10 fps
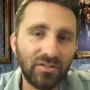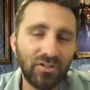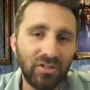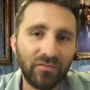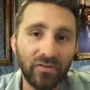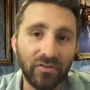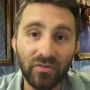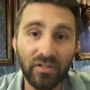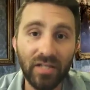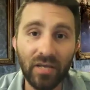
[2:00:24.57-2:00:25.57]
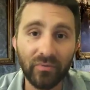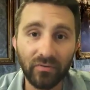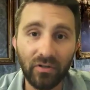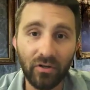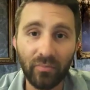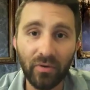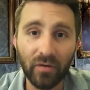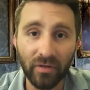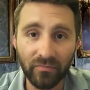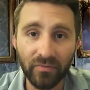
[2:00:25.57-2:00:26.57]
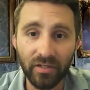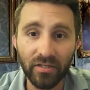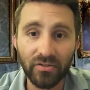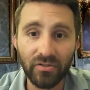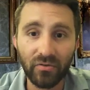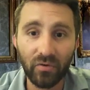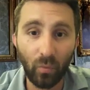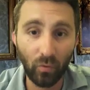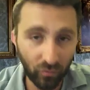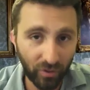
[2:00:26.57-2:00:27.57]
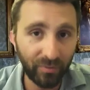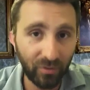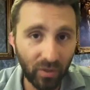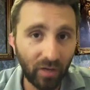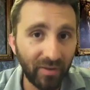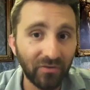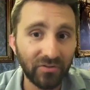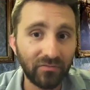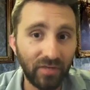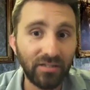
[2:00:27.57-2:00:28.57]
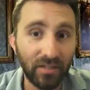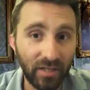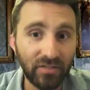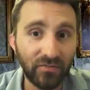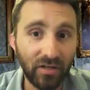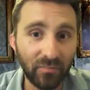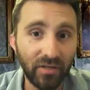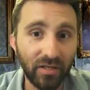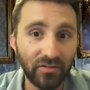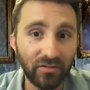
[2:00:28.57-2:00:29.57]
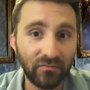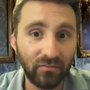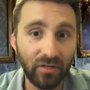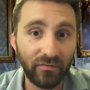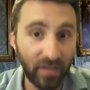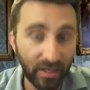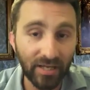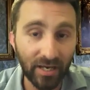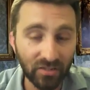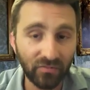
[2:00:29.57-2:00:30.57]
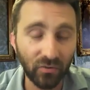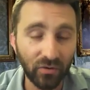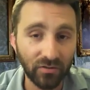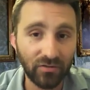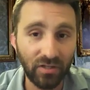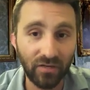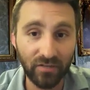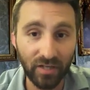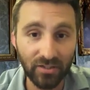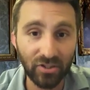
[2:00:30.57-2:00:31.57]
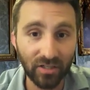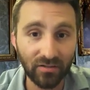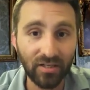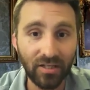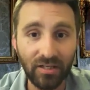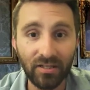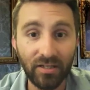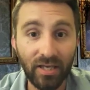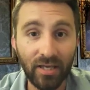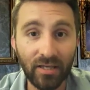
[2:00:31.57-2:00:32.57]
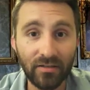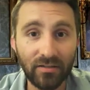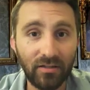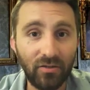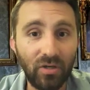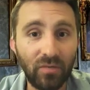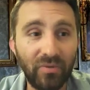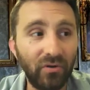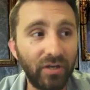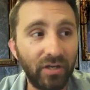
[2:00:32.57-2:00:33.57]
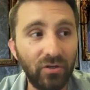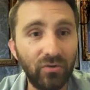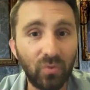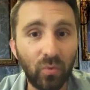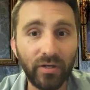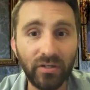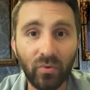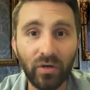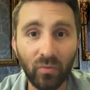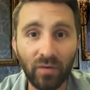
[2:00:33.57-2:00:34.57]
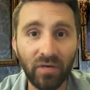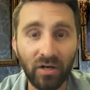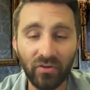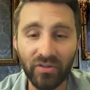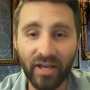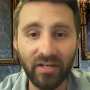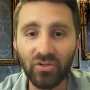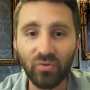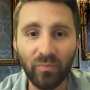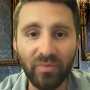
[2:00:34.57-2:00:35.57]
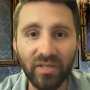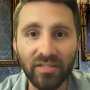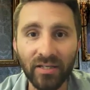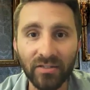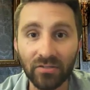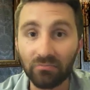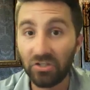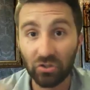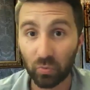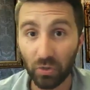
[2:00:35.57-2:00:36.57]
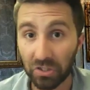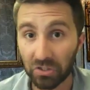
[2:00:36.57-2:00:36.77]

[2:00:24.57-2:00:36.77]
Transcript: such a difference. Example, your apartment is incredibly well built. It's a nice fucking place. You have nice ass floors. You have nice shit. And you could build a new 2021 model of that and it just wouldn't be as nice. It just wouldn't.